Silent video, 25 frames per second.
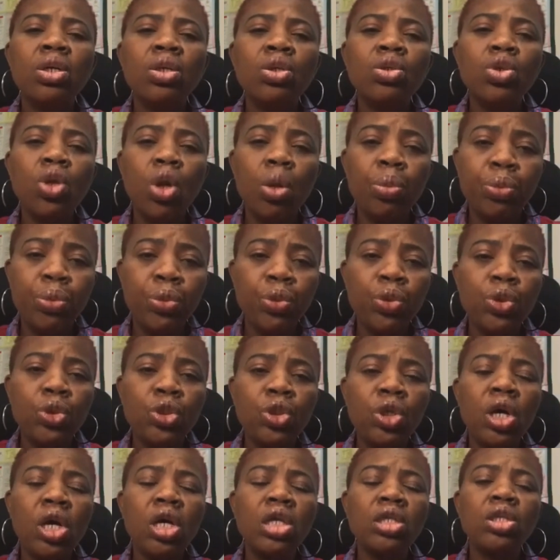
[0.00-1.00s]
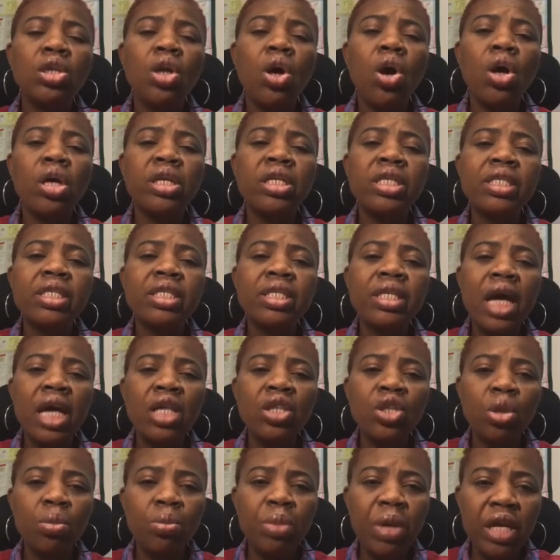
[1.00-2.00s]
your product,
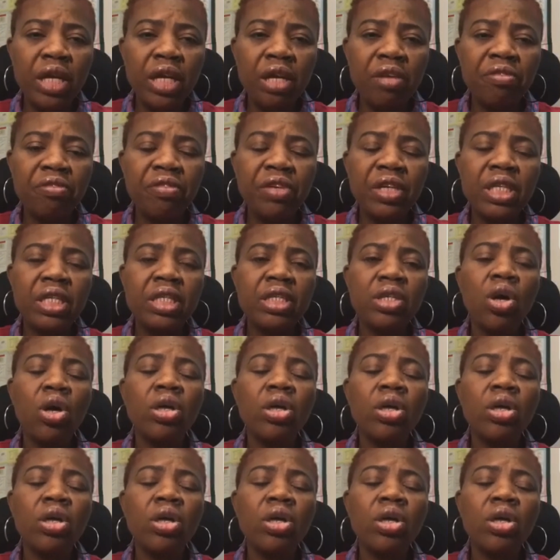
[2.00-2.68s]
understand the benefits,